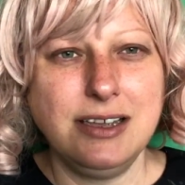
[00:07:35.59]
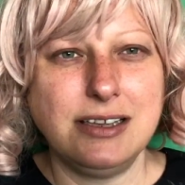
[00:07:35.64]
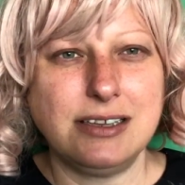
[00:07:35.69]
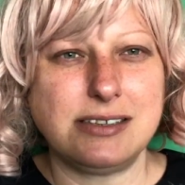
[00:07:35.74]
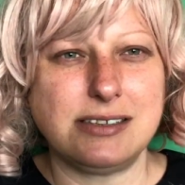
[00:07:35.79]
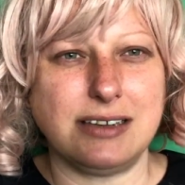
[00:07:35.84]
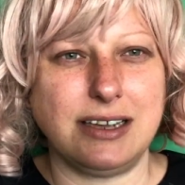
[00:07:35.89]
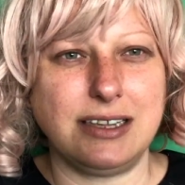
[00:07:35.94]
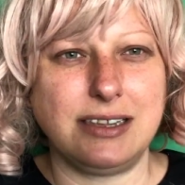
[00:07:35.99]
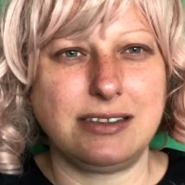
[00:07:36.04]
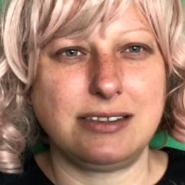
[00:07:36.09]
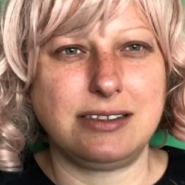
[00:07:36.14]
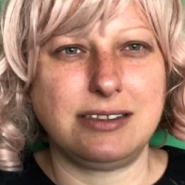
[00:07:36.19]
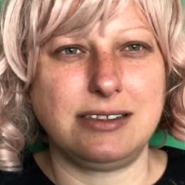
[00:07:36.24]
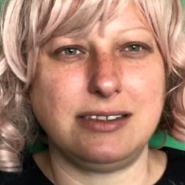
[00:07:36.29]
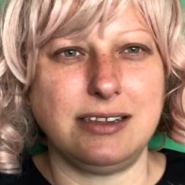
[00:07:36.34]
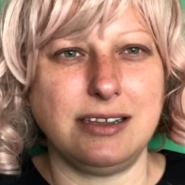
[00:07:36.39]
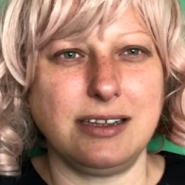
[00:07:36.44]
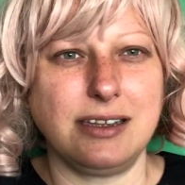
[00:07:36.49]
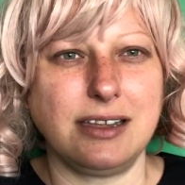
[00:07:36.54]
So I
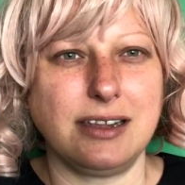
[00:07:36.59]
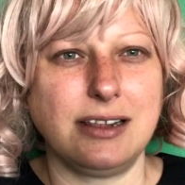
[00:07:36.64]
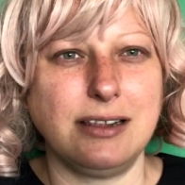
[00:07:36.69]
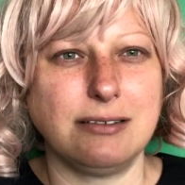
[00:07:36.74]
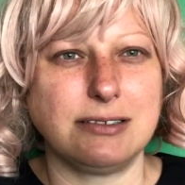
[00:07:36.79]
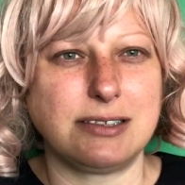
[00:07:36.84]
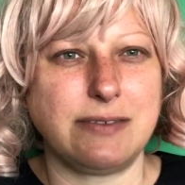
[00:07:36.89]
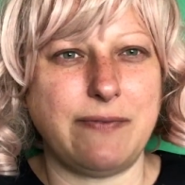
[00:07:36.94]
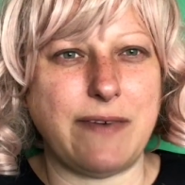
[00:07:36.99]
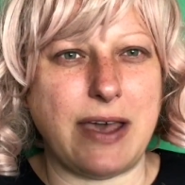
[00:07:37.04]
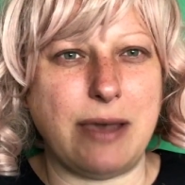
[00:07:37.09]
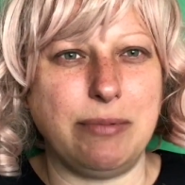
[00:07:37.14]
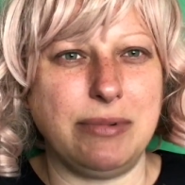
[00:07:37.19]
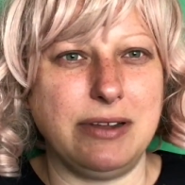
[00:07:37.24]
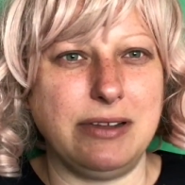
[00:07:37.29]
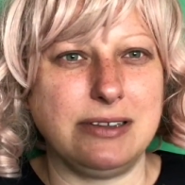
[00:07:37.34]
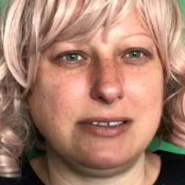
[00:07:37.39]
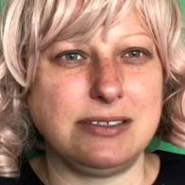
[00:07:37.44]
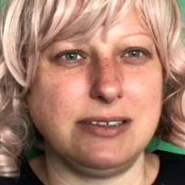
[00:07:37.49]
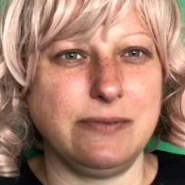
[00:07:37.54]
think it looks
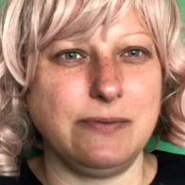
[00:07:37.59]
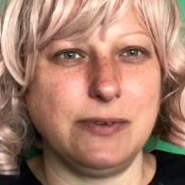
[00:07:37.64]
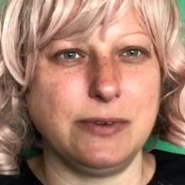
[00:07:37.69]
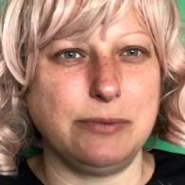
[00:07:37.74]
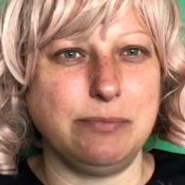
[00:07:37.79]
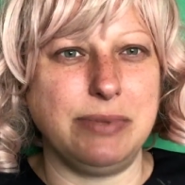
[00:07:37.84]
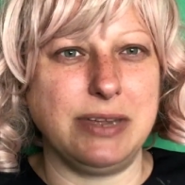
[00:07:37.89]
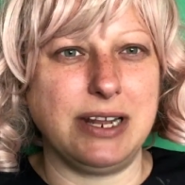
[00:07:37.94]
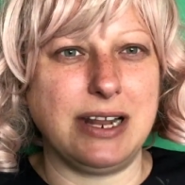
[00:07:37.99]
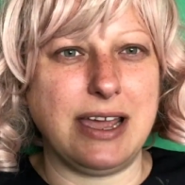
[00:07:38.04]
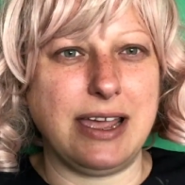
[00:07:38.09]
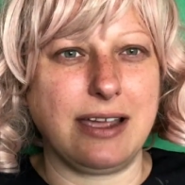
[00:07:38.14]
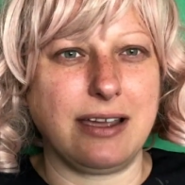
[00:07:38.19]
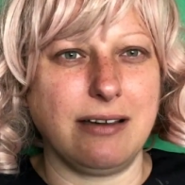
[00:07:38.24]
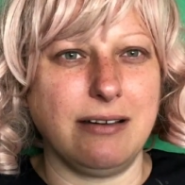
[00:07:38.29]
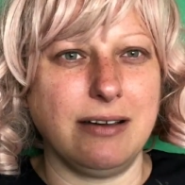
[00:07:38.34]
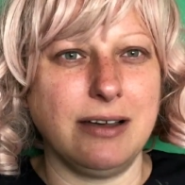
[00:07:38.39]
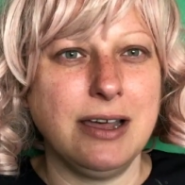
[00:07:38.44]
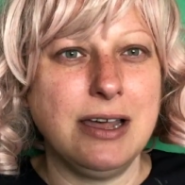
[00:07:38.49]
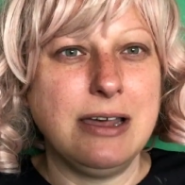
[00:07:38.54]
fabulous. It would be like
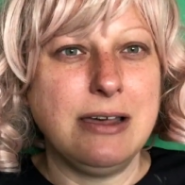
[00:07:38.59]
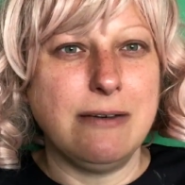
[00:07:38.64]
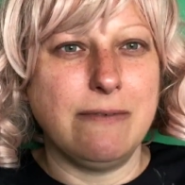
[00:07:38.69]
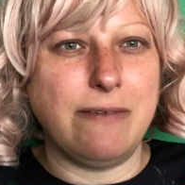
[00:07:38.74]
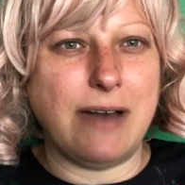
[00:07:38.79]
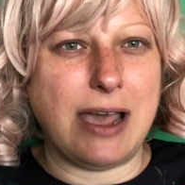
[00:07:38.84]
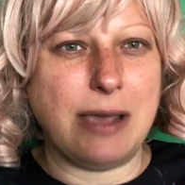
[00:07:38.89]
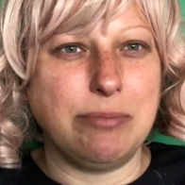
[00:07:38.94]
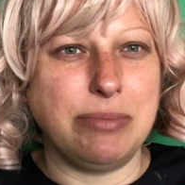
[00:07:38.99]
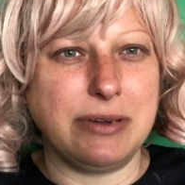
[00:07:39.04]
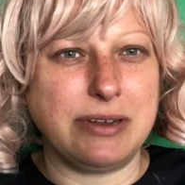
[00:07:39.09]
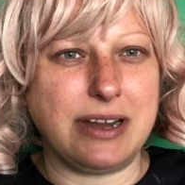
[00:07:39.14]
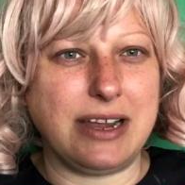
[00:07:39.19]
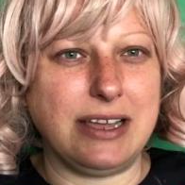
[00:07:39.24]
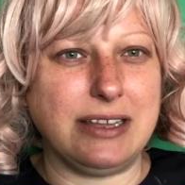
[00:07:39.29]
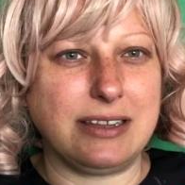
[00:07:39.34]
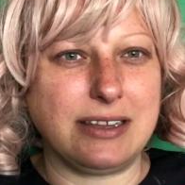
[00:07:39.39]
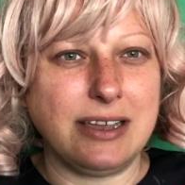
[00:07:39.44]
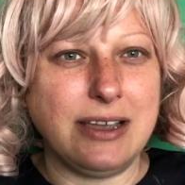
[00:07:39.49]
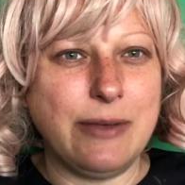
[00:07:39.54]
a
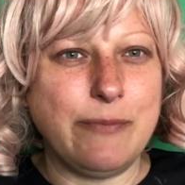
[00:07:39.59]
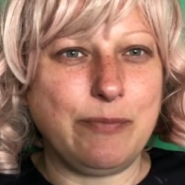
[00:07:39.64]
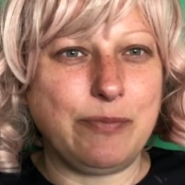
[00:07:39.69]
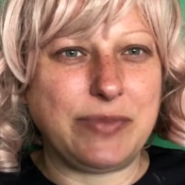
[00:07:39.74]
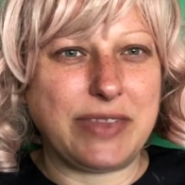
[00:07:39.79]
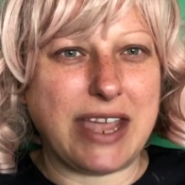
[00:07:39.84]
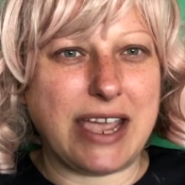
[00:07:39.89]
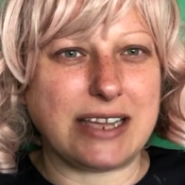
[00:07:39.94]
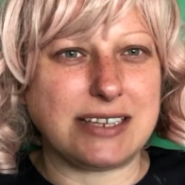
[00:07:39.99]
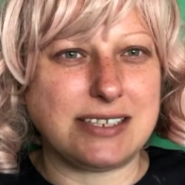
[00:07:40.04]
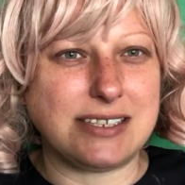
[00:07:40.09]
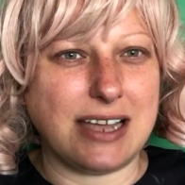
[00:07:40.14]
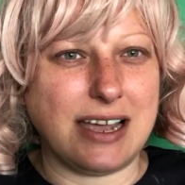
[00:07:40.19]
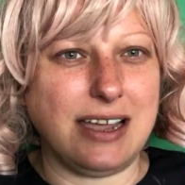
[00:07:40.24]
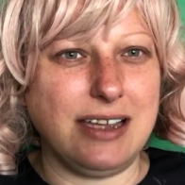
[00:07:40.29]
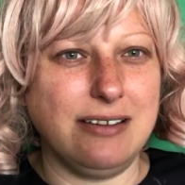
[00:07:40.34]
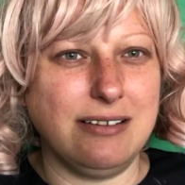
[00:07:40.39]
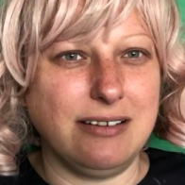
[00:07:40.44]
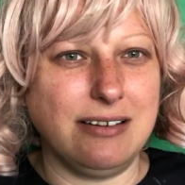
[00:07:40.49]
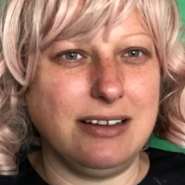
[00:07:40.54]
vibrant
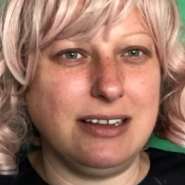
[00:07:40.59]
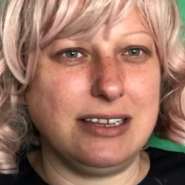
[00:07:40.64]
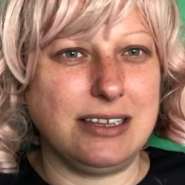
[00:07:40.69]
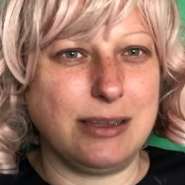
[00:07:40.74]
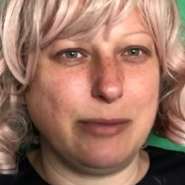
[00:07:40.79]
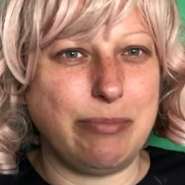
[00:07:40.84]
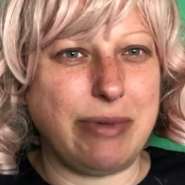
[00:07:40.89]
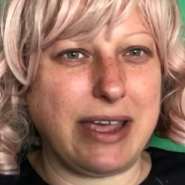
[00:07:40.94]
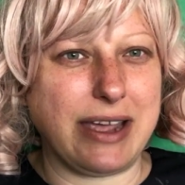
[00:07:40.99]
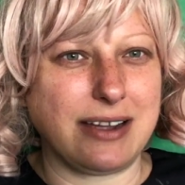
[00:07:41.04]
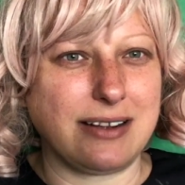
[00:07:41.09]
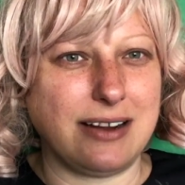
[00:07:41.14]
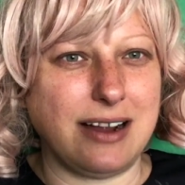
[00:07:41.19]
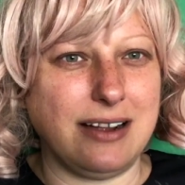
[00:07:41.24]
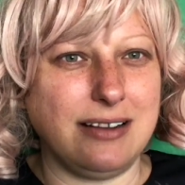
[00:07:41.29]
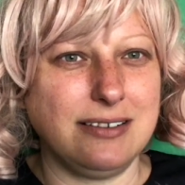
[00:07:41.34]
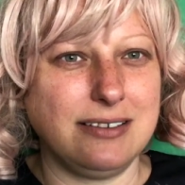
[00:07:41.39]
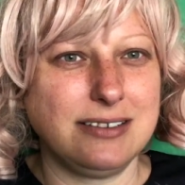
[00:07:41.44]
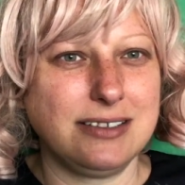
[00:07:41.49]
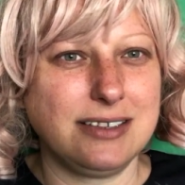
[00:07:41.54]
textile in the
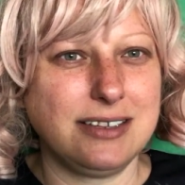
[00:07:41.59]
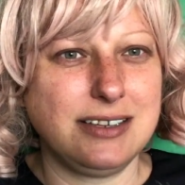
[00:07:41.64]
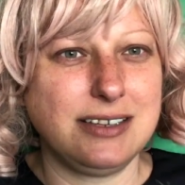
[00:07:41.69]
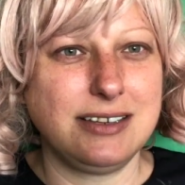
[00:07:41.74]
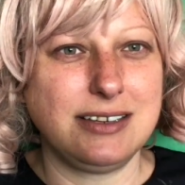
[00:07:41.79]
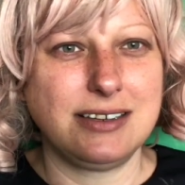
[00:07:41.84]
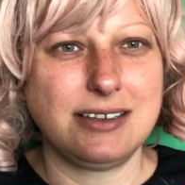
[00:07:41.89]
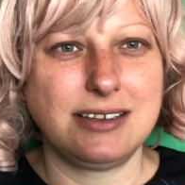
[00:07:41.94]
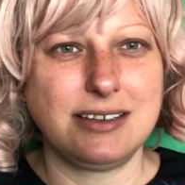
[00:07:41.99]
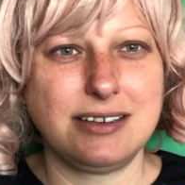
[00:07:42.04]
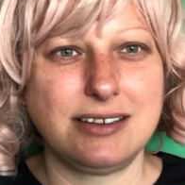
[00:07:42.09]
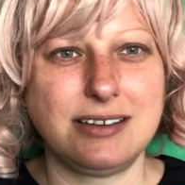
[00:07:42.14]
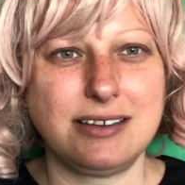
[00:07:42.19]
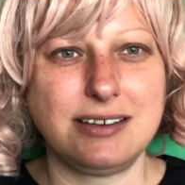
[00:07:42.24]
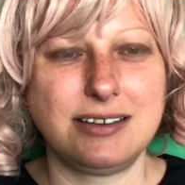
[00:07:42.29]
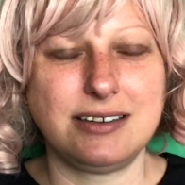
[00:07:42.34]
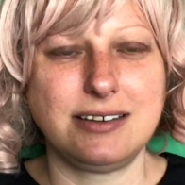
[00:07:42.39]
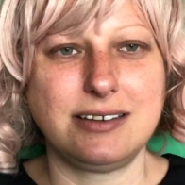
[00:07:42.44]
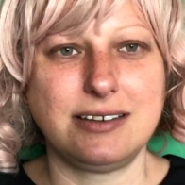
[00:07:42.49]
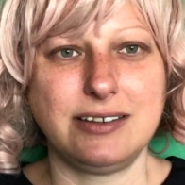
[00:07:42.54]
background.
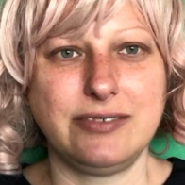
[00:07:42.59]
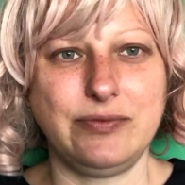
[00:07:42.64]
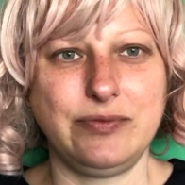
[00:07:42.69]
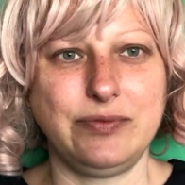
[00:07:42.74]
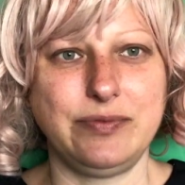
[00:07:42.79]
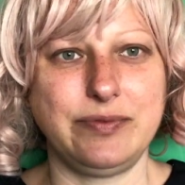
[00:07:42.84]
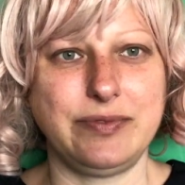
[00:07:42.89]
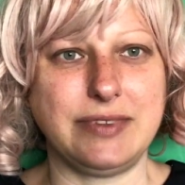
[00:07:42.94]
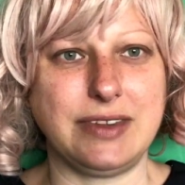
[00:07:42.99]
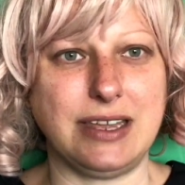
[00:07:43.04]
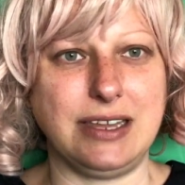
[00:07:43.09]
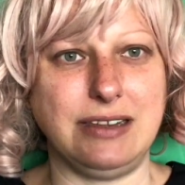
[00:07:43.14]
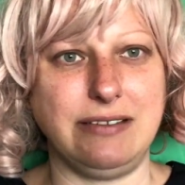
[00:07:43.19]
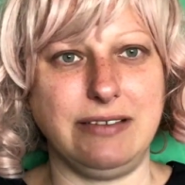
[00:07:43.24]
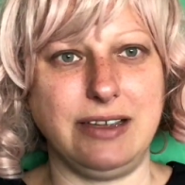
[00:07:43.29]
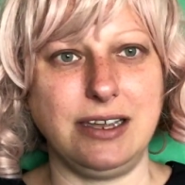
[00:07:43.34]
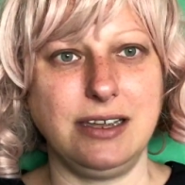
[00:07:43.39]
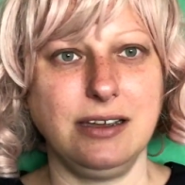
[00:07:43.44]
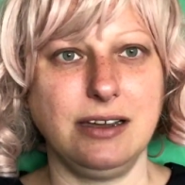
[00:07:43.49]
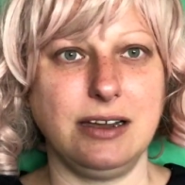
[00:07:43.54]

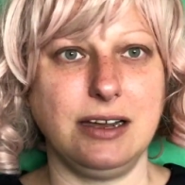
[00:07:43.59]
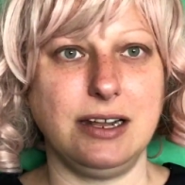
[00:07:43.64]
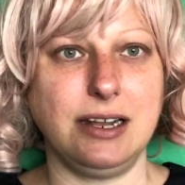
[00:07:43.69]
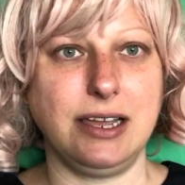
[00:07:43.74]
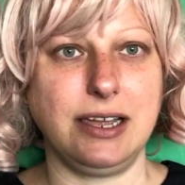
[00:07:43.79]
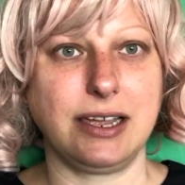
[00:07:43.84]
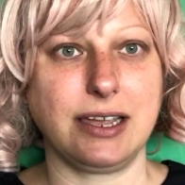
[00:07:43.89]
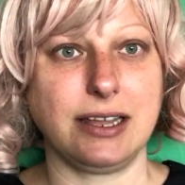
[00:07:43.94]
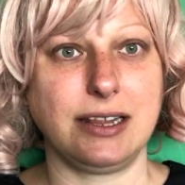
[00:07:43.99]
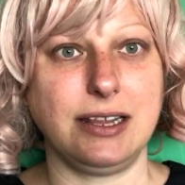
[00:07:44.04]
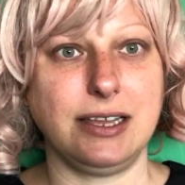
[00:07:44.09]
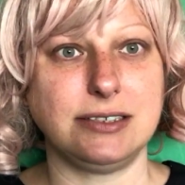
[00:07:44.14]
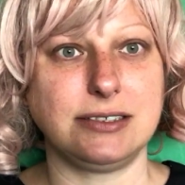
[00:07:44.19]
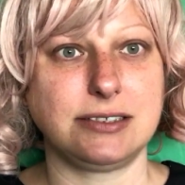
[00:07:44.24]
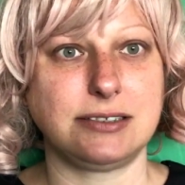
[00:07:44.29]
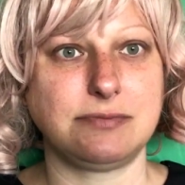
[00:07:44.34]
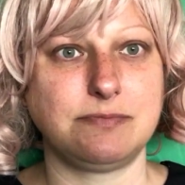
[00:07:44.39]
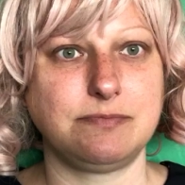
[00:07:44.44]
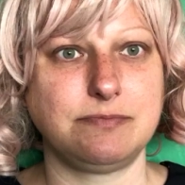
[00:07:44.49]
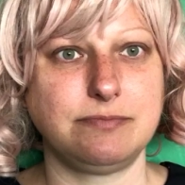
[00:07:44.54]
Anyway, I like it.
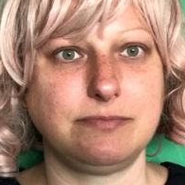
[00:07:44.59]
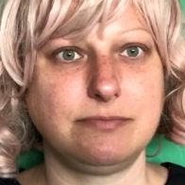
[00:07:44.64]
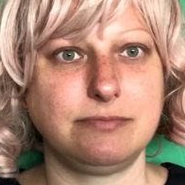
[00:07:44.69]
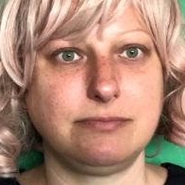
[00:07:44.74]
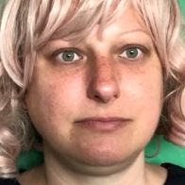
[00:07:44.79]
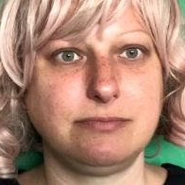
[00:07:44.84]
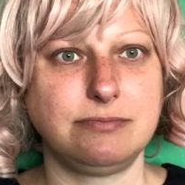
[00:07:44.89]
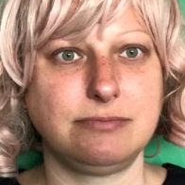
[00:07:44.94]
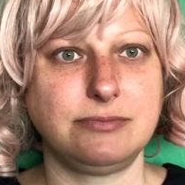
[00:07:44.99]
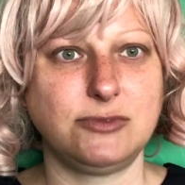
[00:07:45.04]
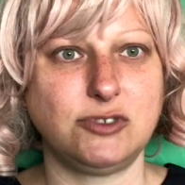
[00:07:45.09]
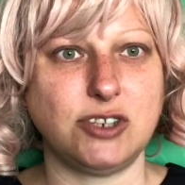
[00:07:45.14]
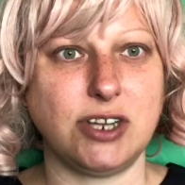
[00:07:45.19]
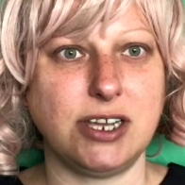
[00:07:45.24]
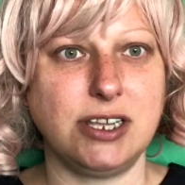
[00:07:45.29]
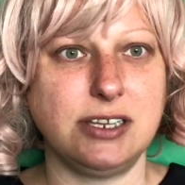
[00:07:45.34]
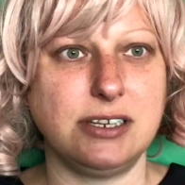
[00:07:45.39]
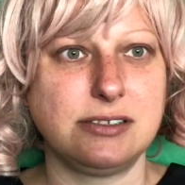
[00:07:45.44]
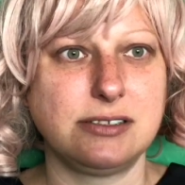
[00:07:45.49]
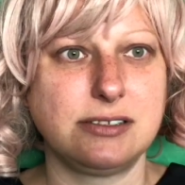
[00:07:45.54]
Let's
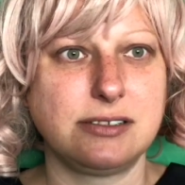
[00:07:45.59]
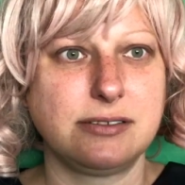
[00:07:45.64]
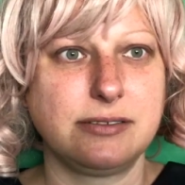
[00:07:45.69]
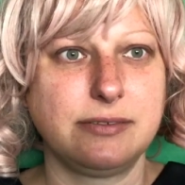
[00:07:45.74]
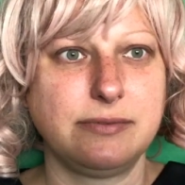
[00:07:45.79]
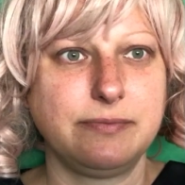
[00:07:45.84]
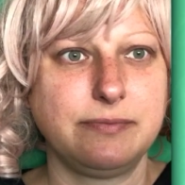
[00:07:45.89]
try this.